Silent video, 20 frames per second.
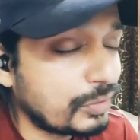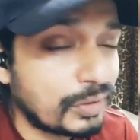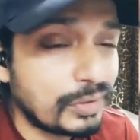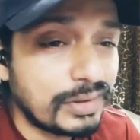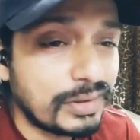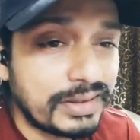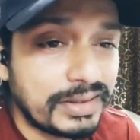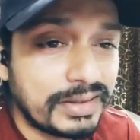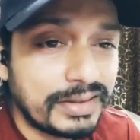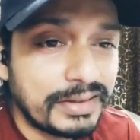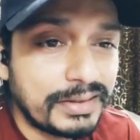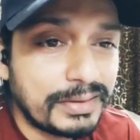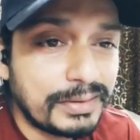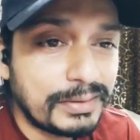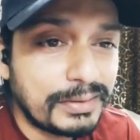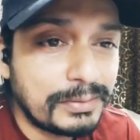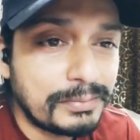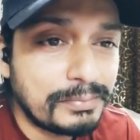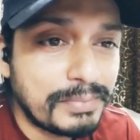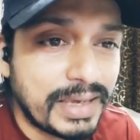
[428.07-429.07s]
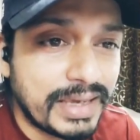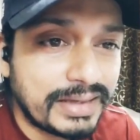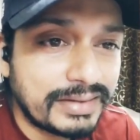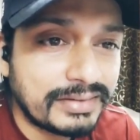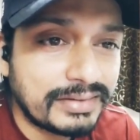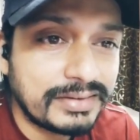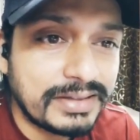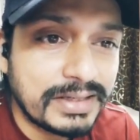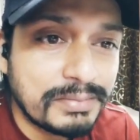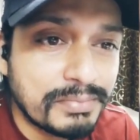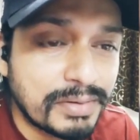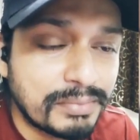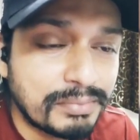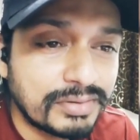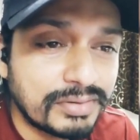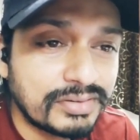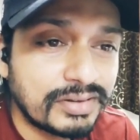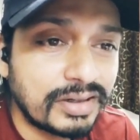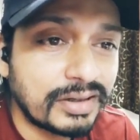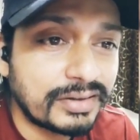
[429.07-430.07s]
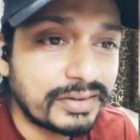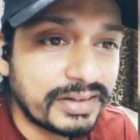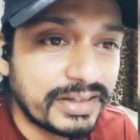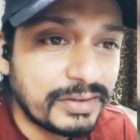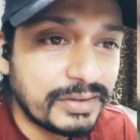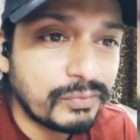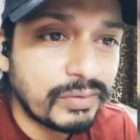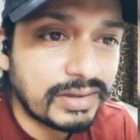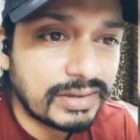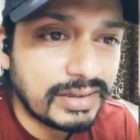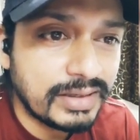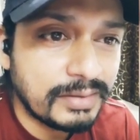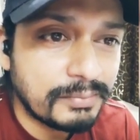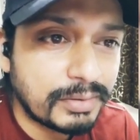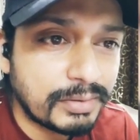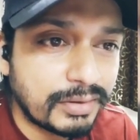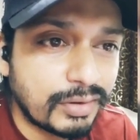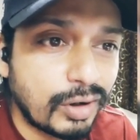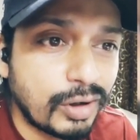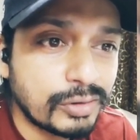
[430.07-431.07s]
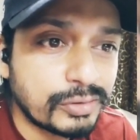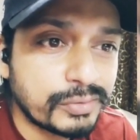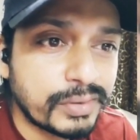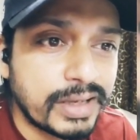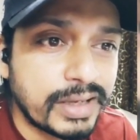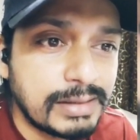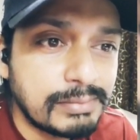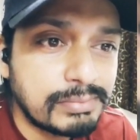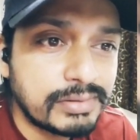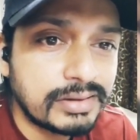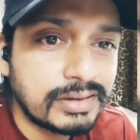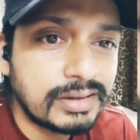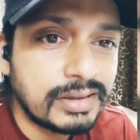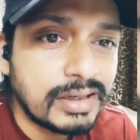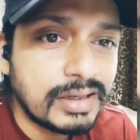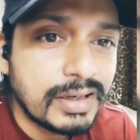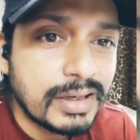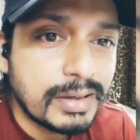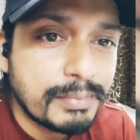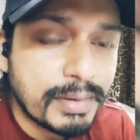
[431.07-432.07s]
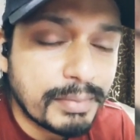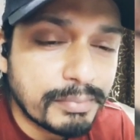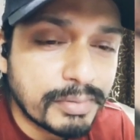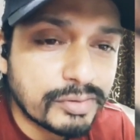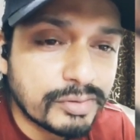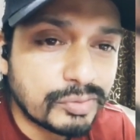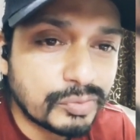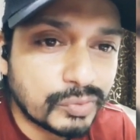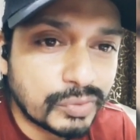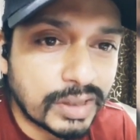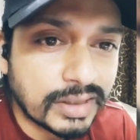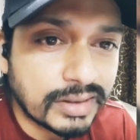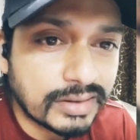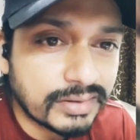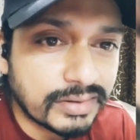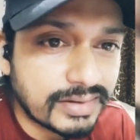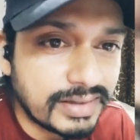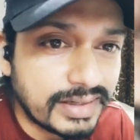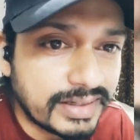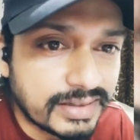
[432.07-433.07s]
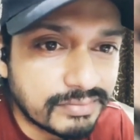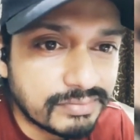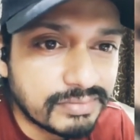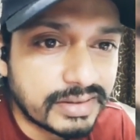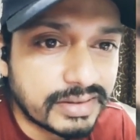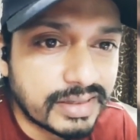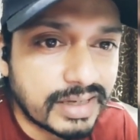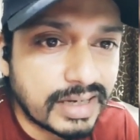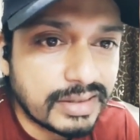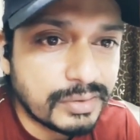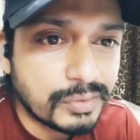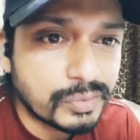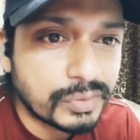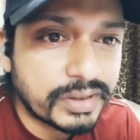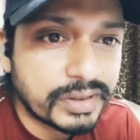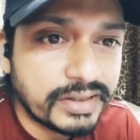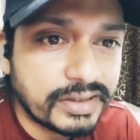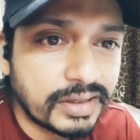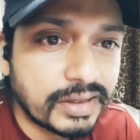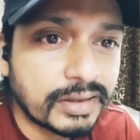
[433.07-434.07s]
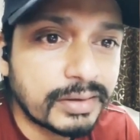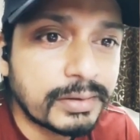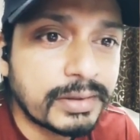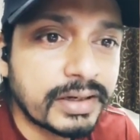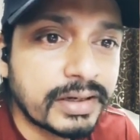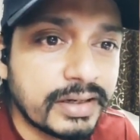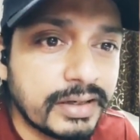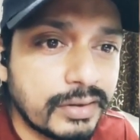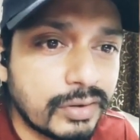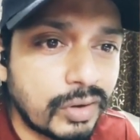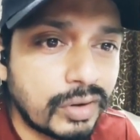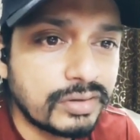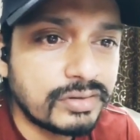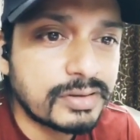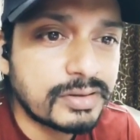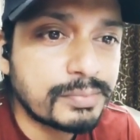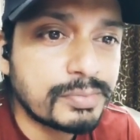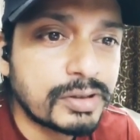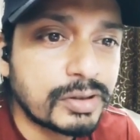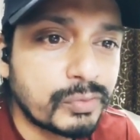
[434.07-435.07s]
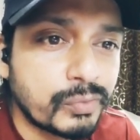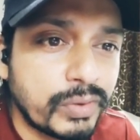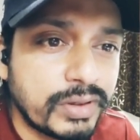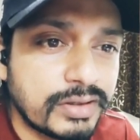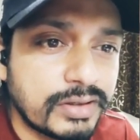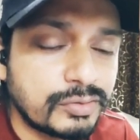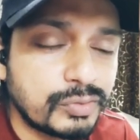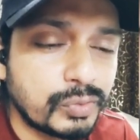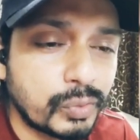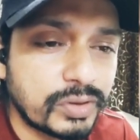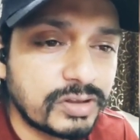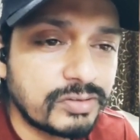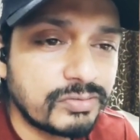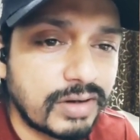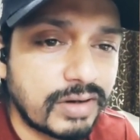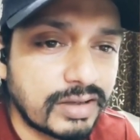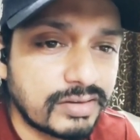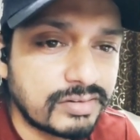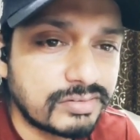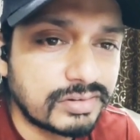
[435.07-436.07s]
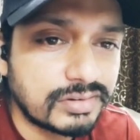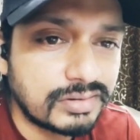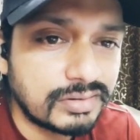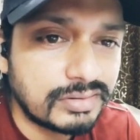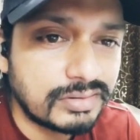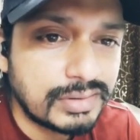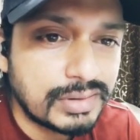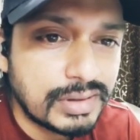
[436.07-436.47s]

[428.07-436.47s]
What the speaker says: only make the team members agree quickly, but also help the members to think relatively and get agreed on subsequent stories faster.